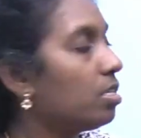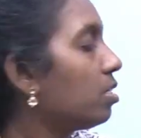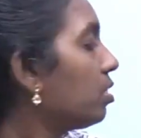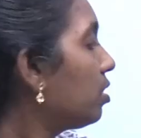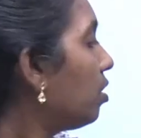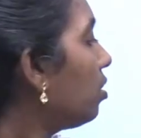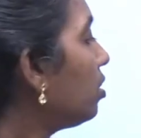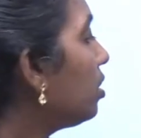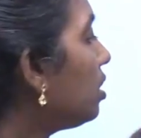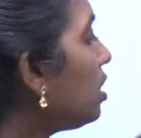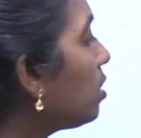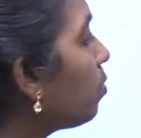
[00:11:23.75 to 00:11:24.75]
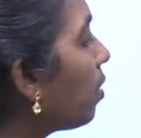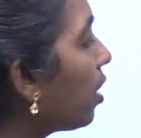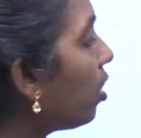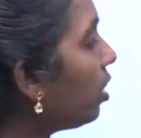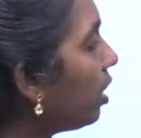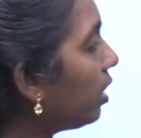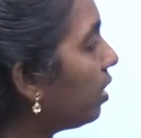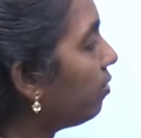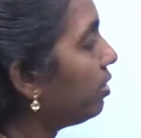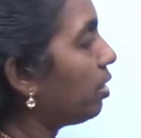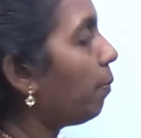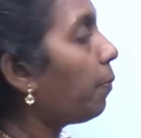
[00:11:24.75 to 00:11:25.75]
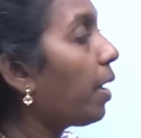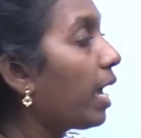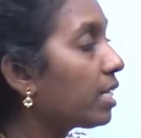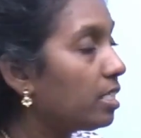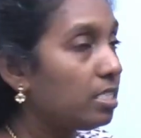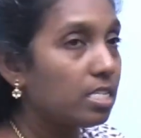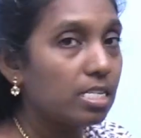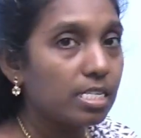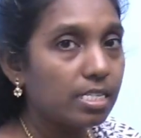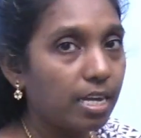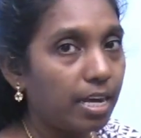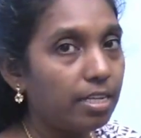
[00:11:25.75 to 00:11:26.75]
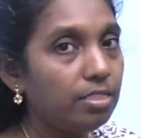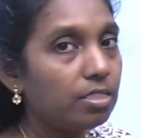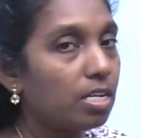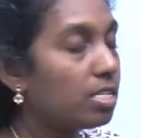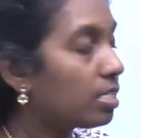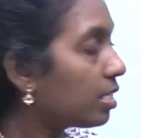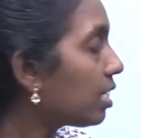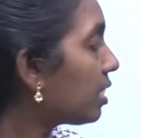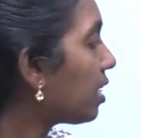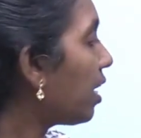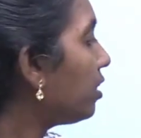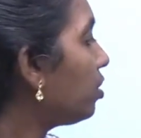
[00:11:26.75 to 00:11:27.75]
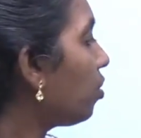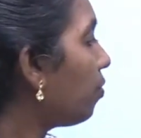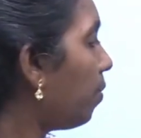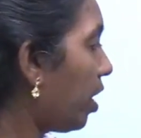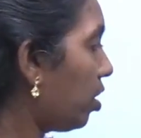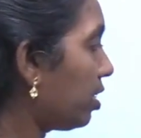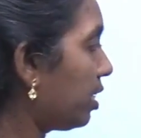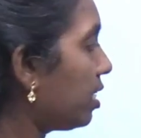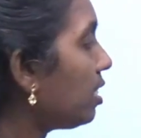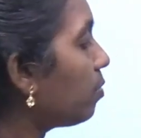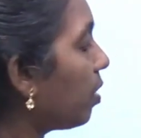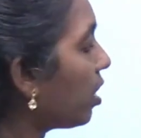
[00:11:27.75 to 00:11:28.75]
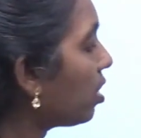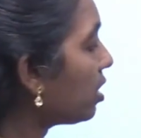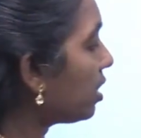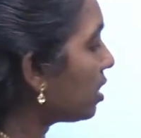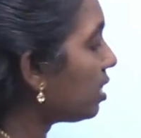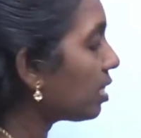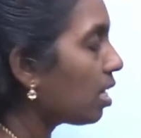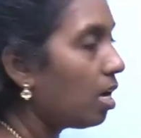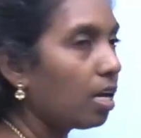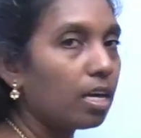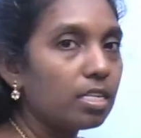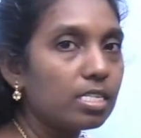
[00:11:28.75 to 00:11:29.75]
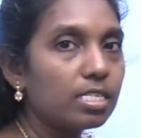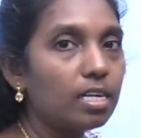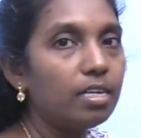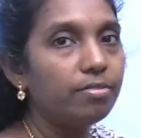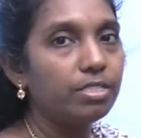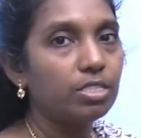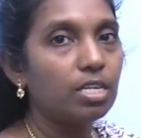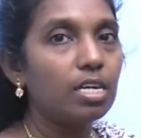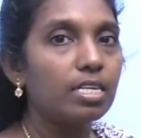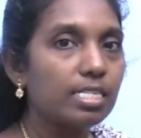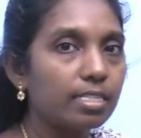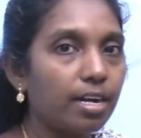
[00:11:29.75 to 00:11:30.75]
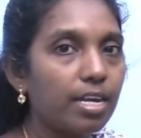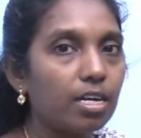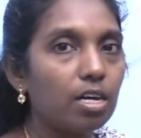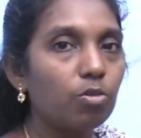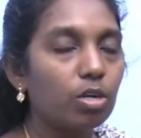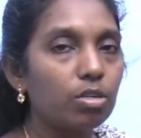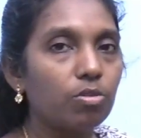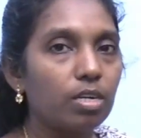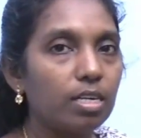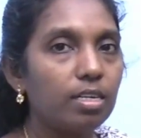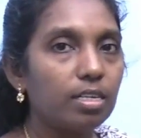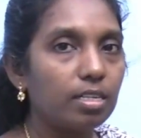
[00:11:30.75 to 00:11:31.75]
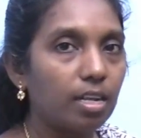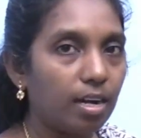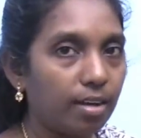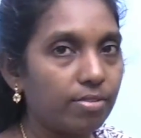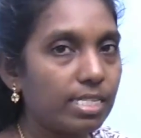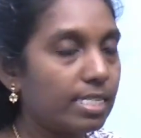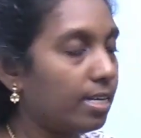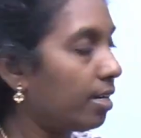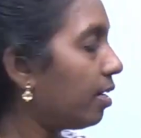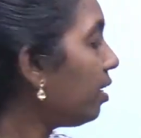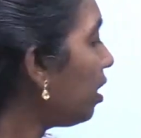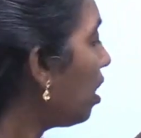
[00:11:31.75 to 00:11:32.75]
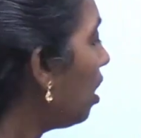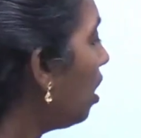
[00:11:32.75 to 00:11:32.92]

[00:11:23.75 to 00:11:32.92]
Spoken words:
So, this meiotic division, Pachytene stage is the stage of meiosis. Meiosis in the cell division, let us recall what you learned in the 11th standard.